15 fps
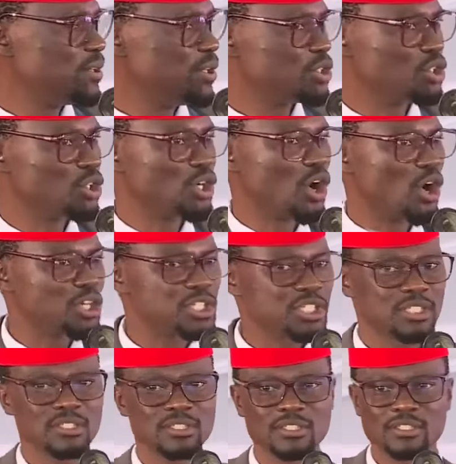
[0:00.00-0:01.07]
He should
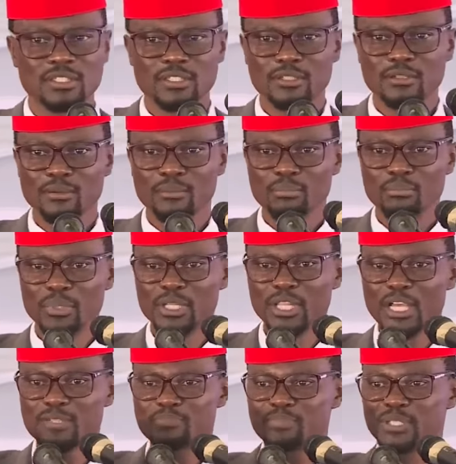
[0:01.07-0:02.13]
not
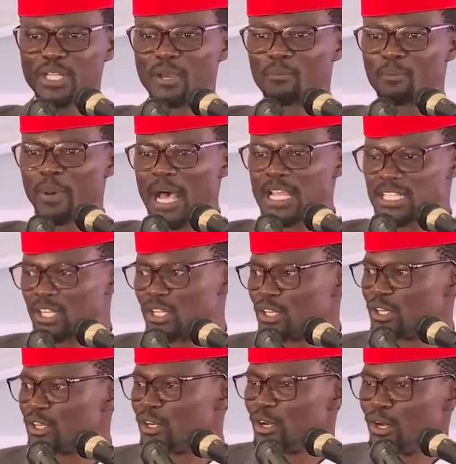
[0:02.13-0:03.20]
be the same
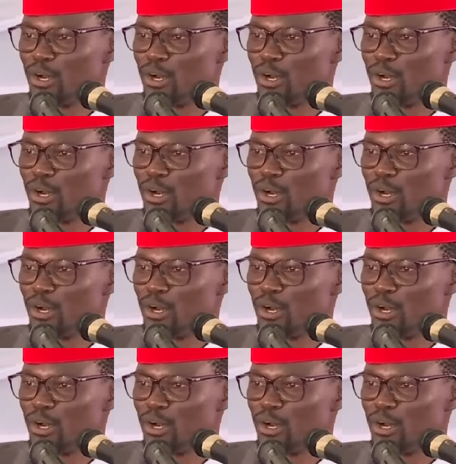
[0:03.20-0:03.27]
person